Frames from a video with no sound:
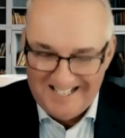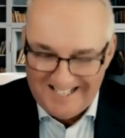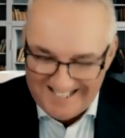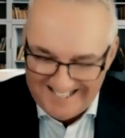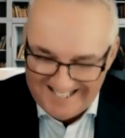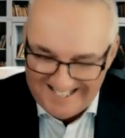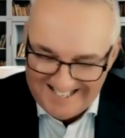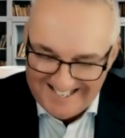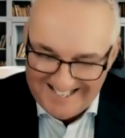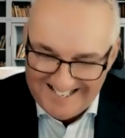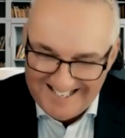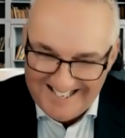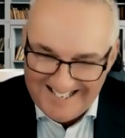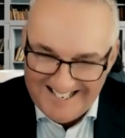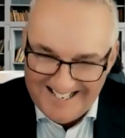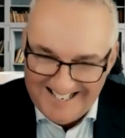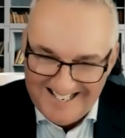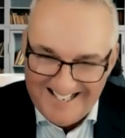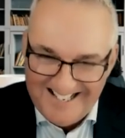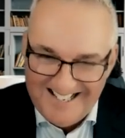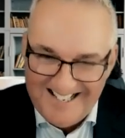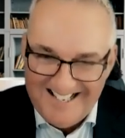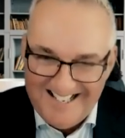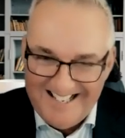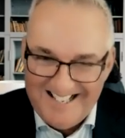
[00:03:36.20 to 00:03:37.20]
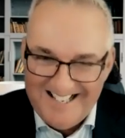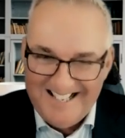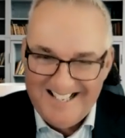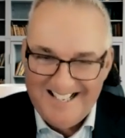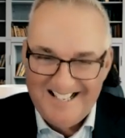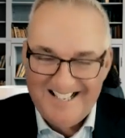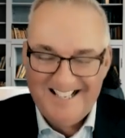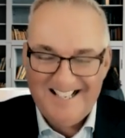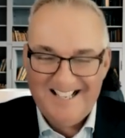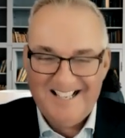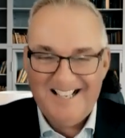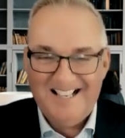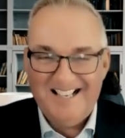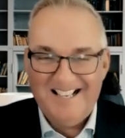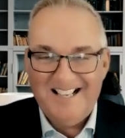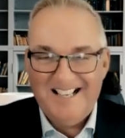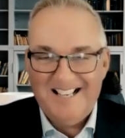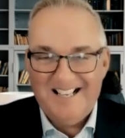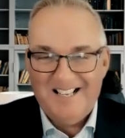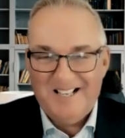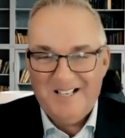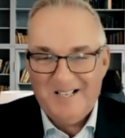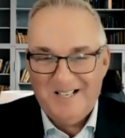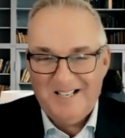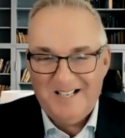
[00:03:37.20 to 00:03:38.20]

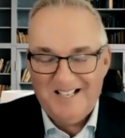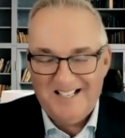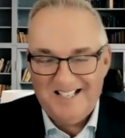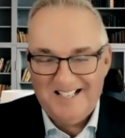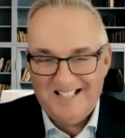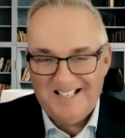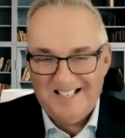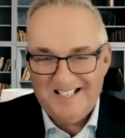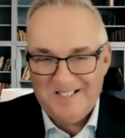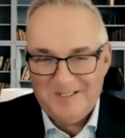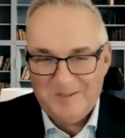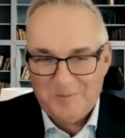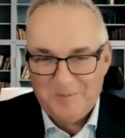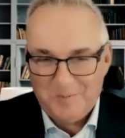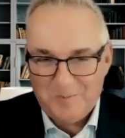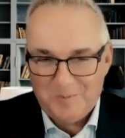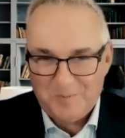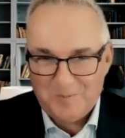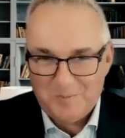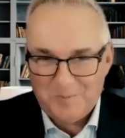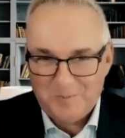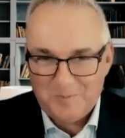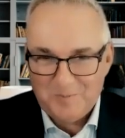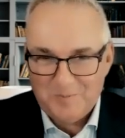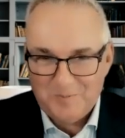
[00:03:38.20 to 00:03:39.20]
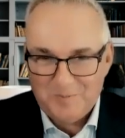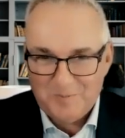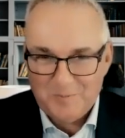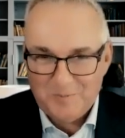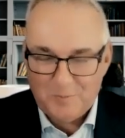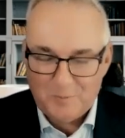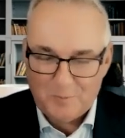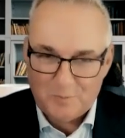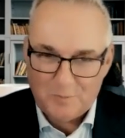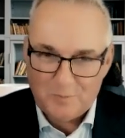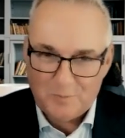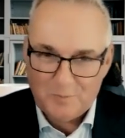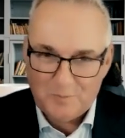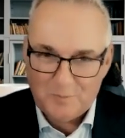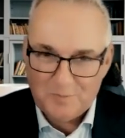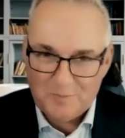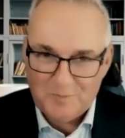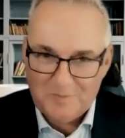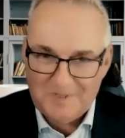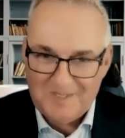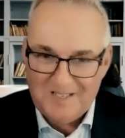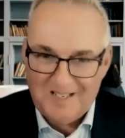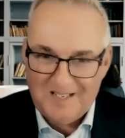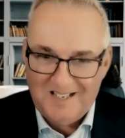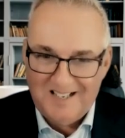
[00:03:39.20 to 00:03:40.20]

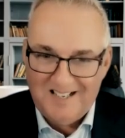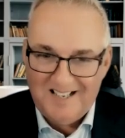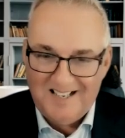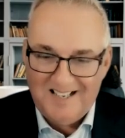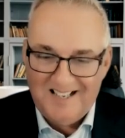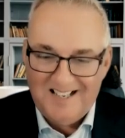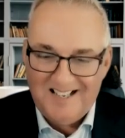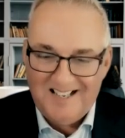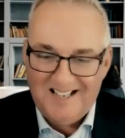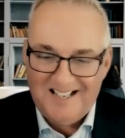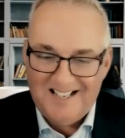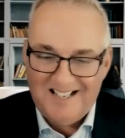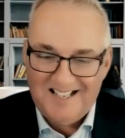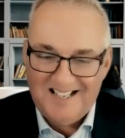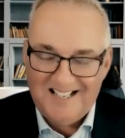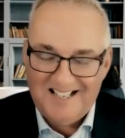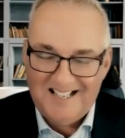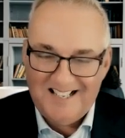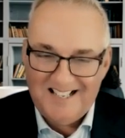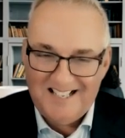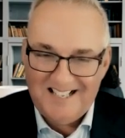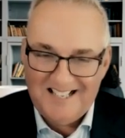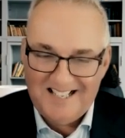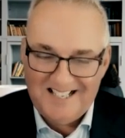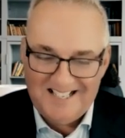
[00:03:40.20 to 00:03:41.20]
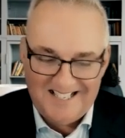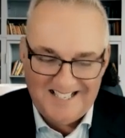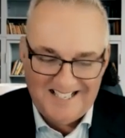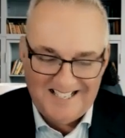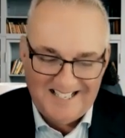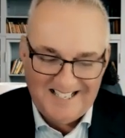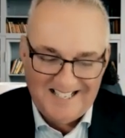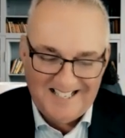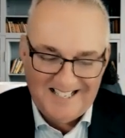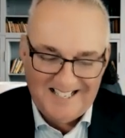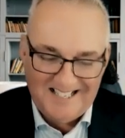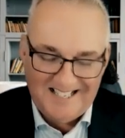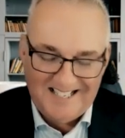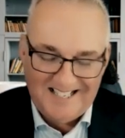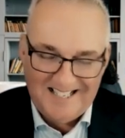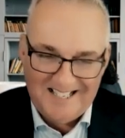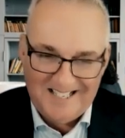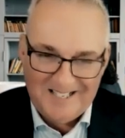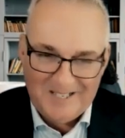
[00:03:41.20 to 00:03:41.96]
No words are spoken by the person on screen.